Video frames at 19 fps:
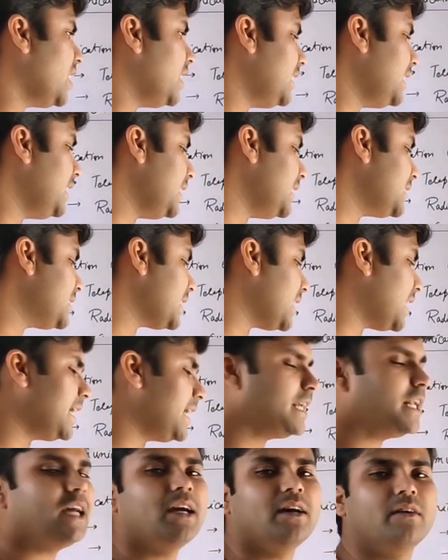each and
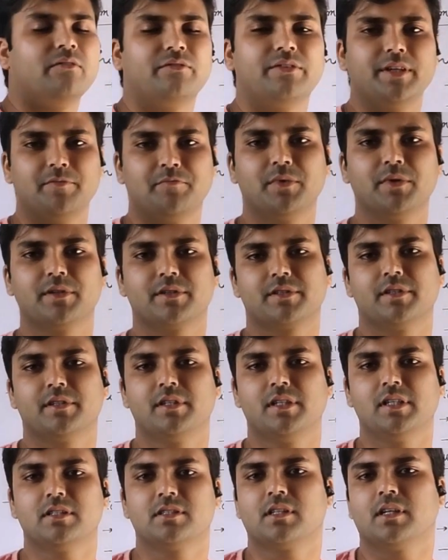every person
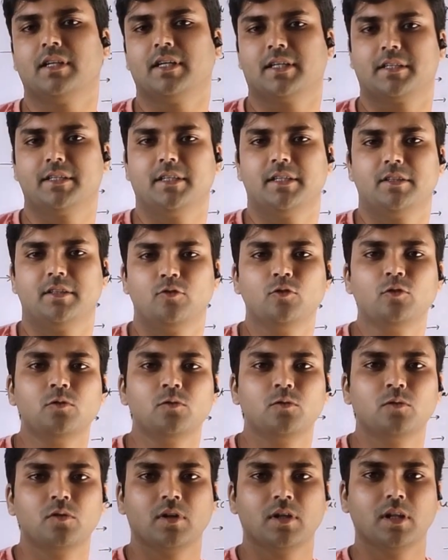is connected to
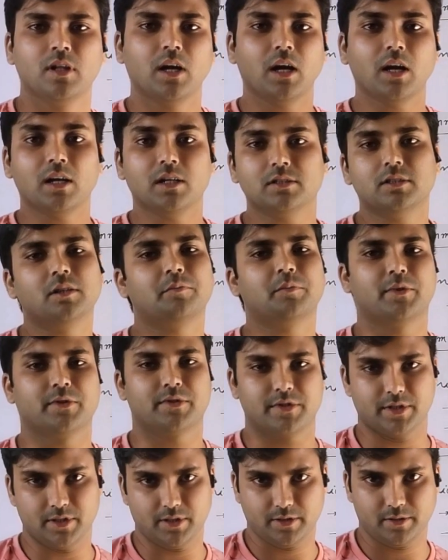other
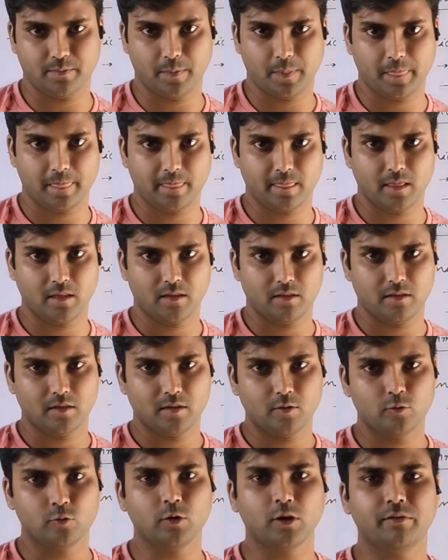person,
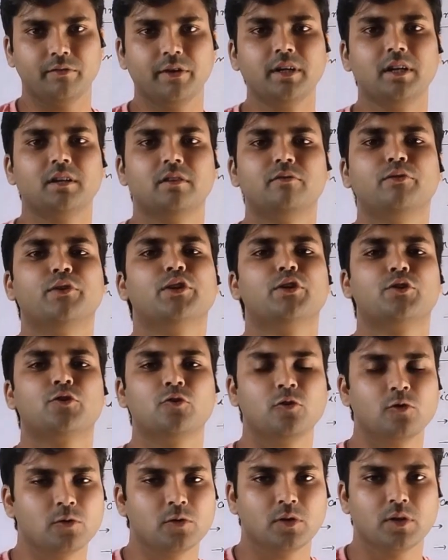whoever he wish
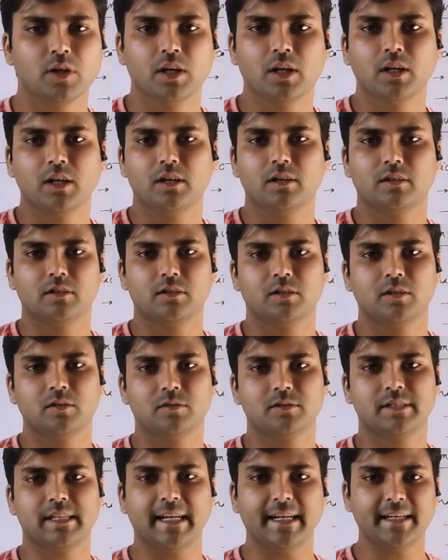to
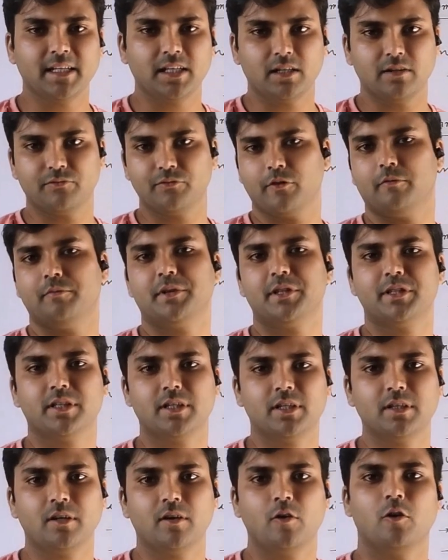send
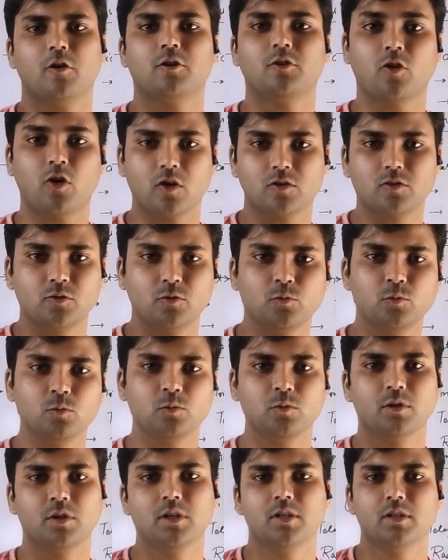information or talk to.
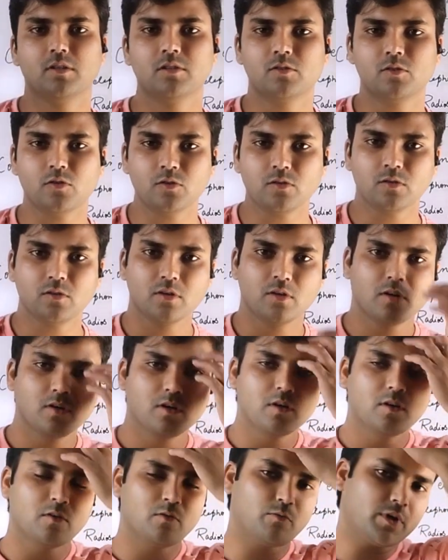So
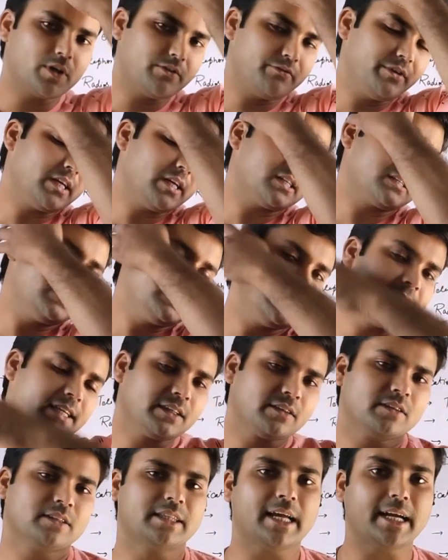what we are
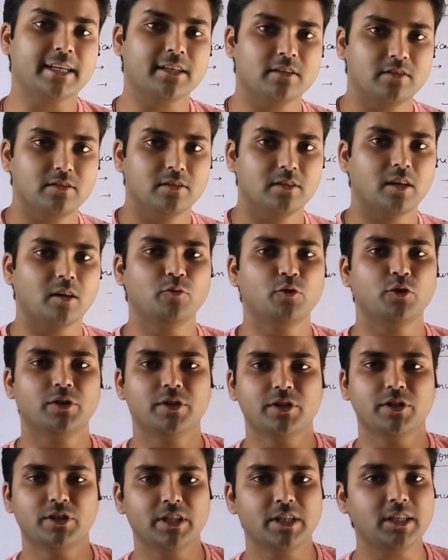seeing, that
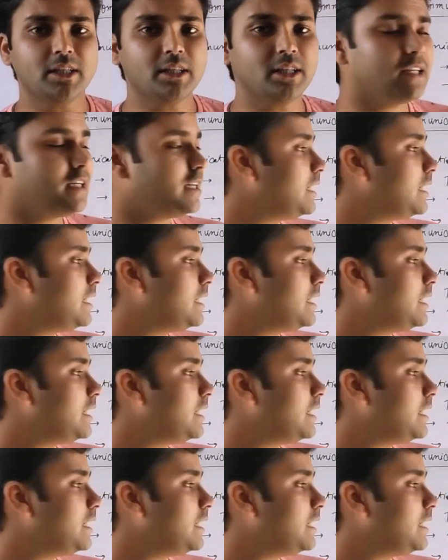communication